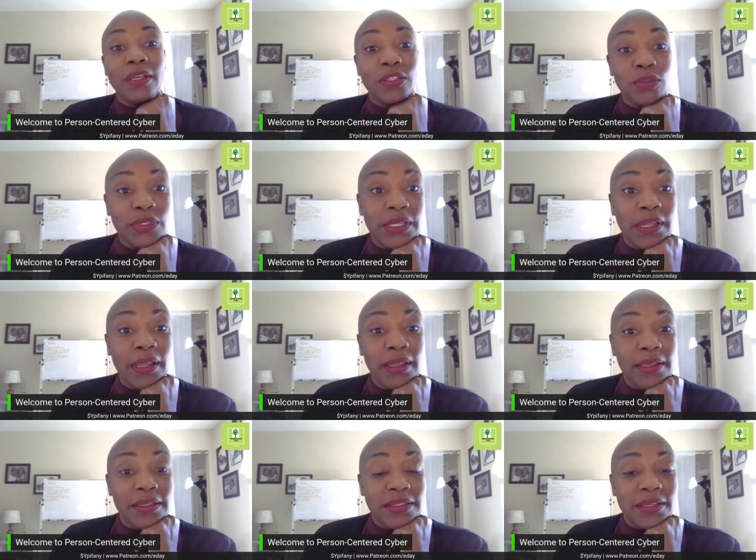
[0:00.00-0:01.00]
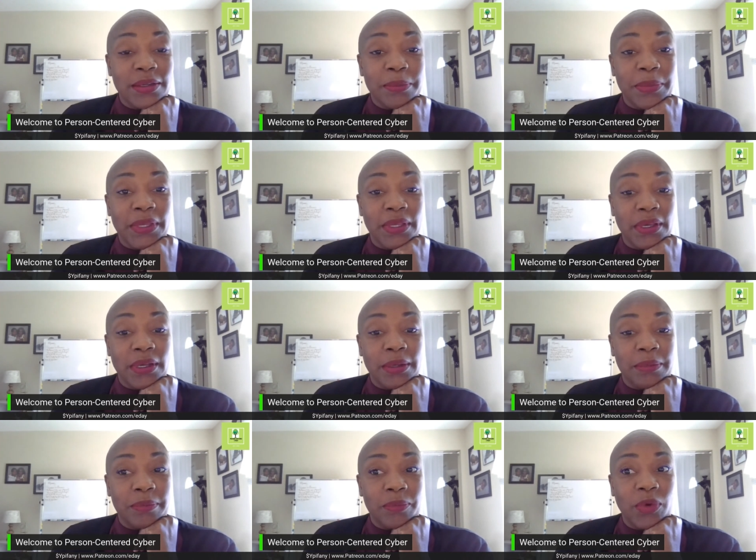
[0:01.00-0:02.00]
so today is going to be
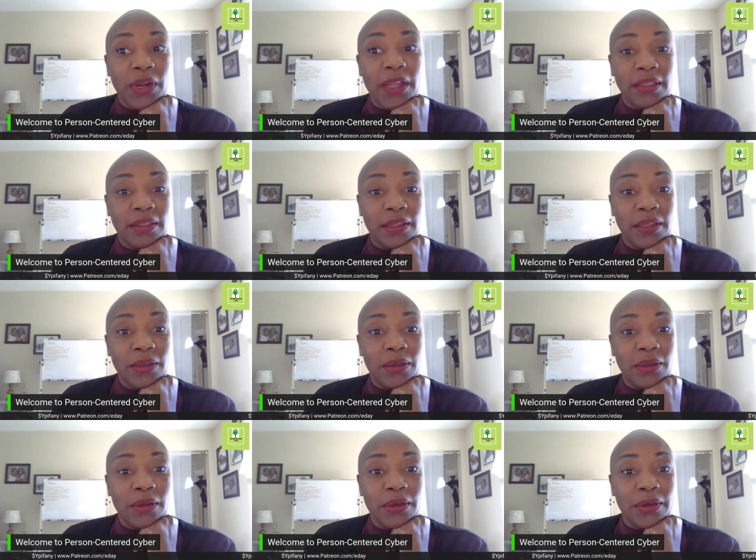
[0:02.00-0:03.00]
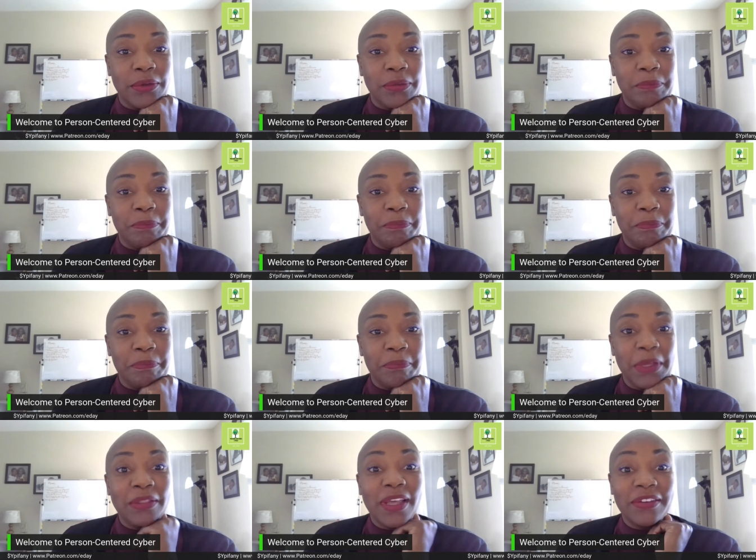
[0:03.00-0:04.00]
um, what I think uh,
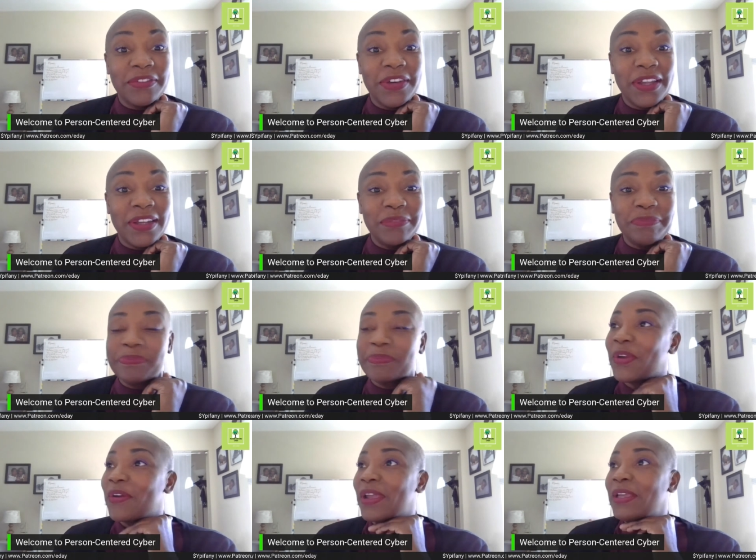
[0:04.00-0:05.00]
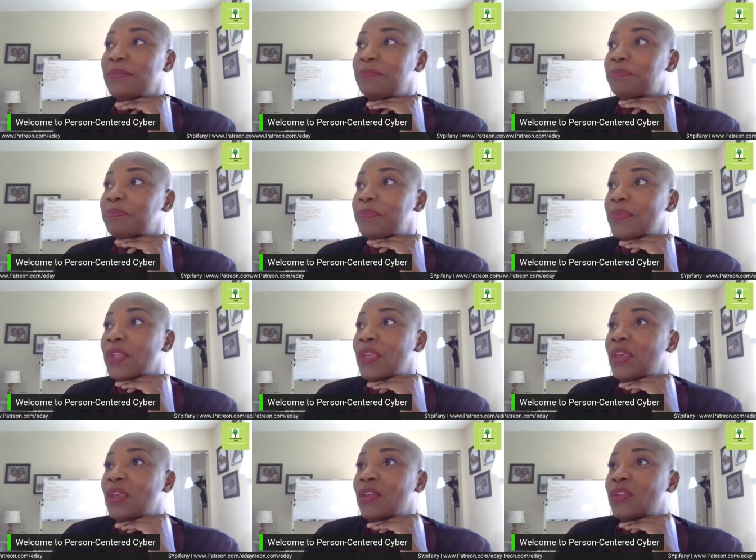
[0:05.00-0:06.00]
a lot of fun. All right.
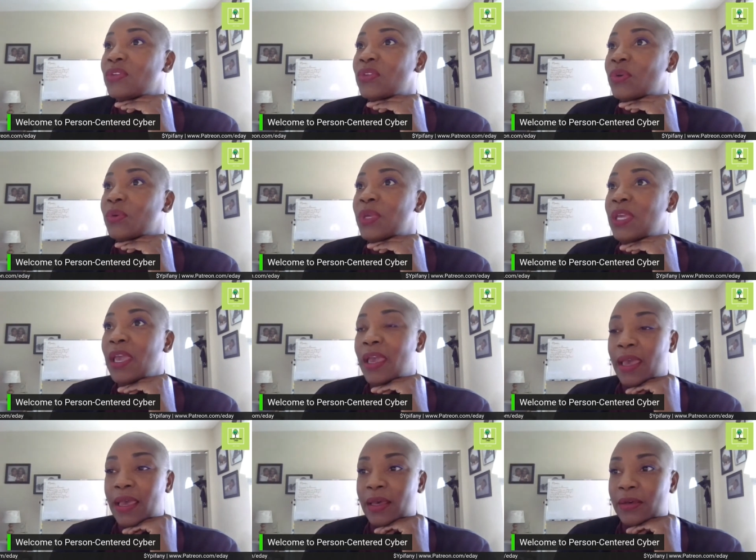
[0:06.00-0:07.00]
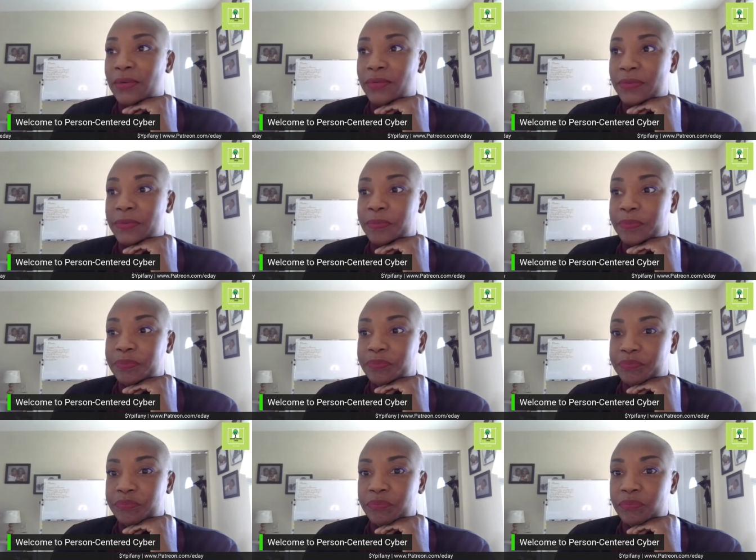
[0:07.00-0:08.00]
So we have
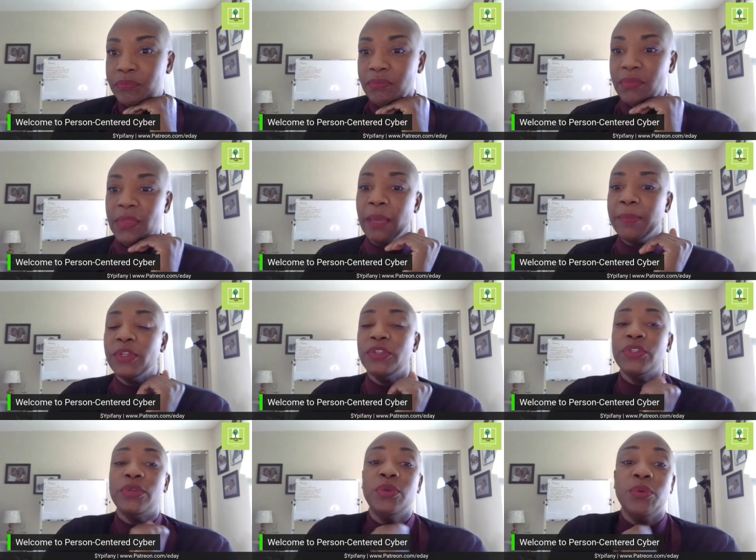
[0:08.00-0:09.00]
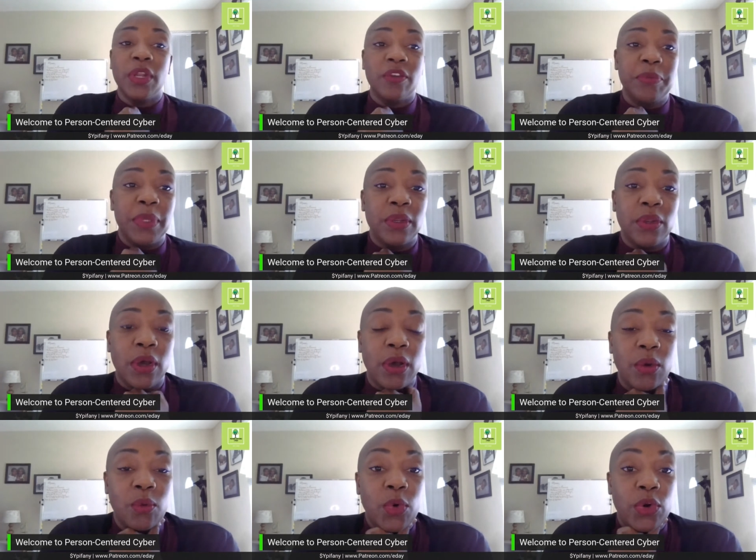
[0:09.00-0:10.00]
I'm going to show you what I've been
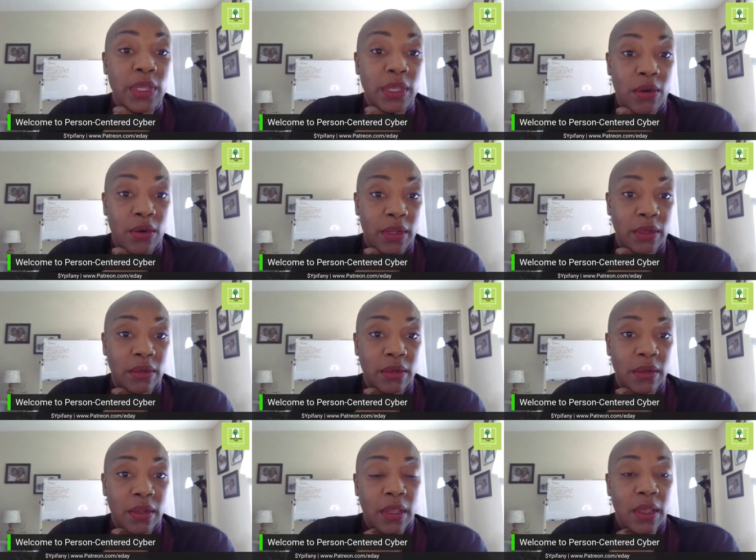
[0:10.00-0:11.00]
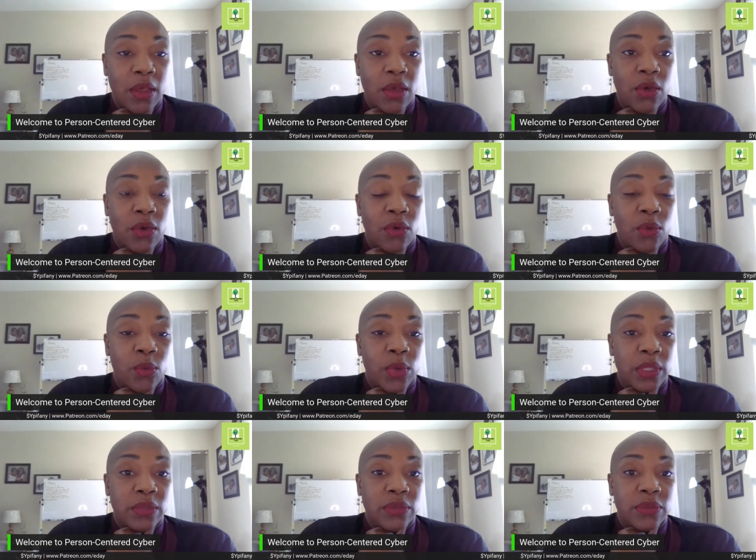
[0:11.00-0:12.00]
uh, working on
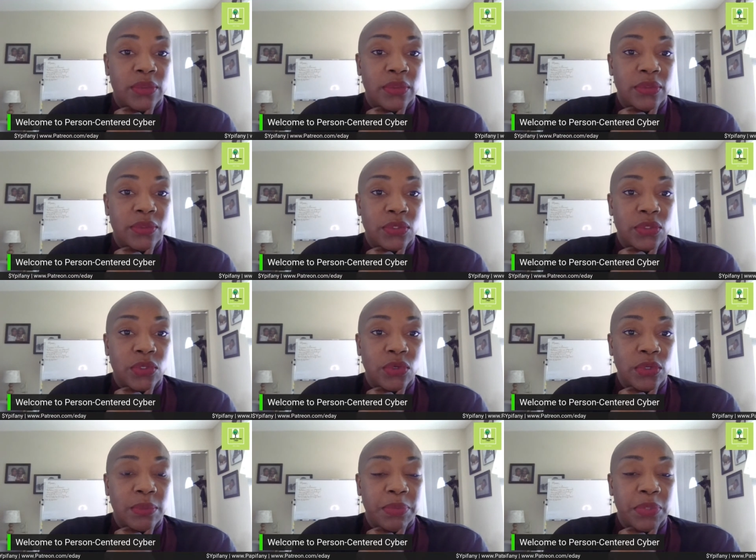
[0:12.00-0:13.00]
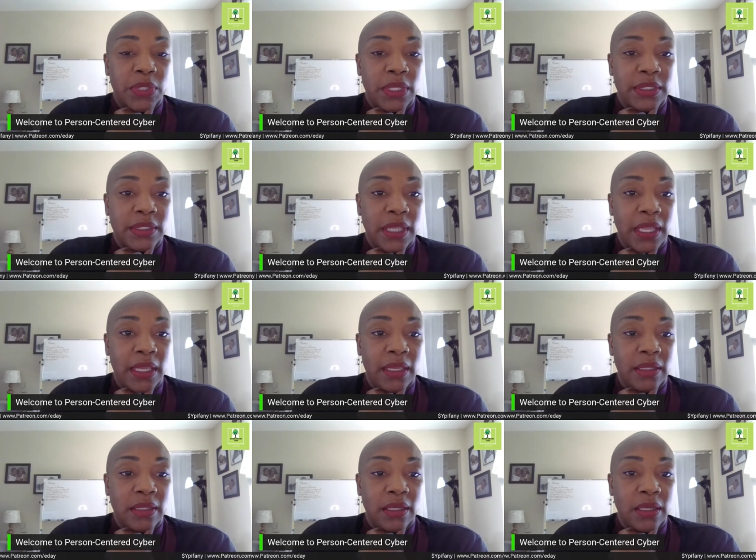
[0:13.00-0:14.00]
with Security Plus
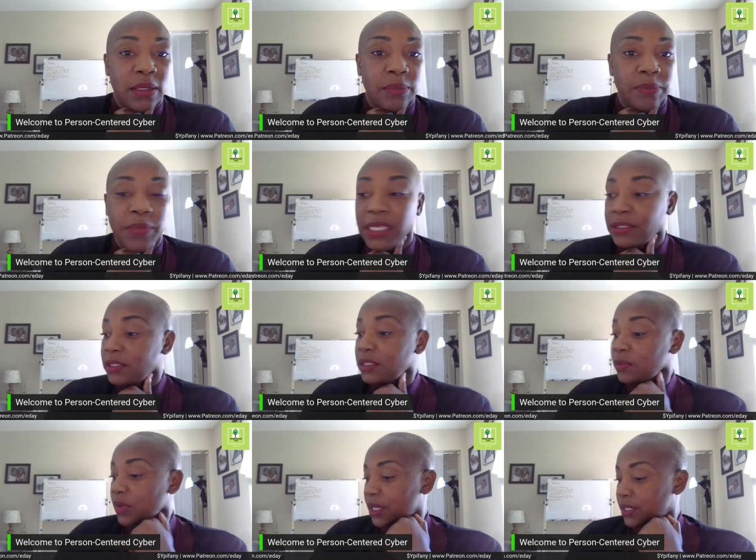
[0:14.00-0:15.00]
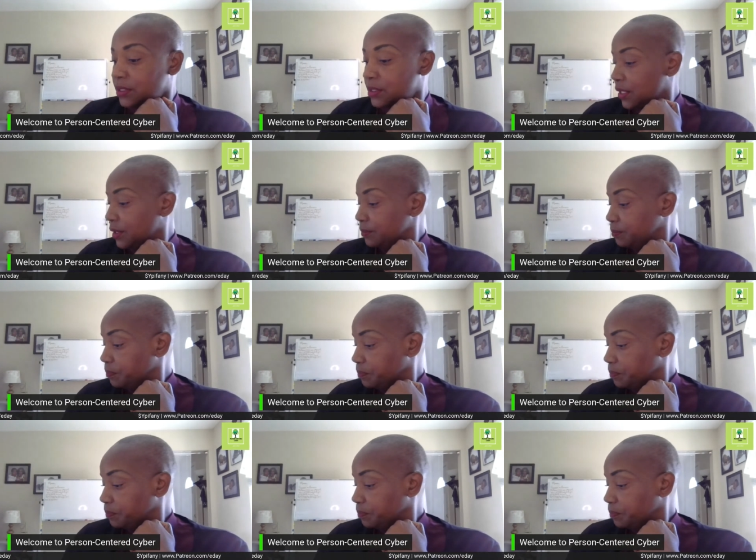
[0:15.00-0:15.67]
and um, and CYSA.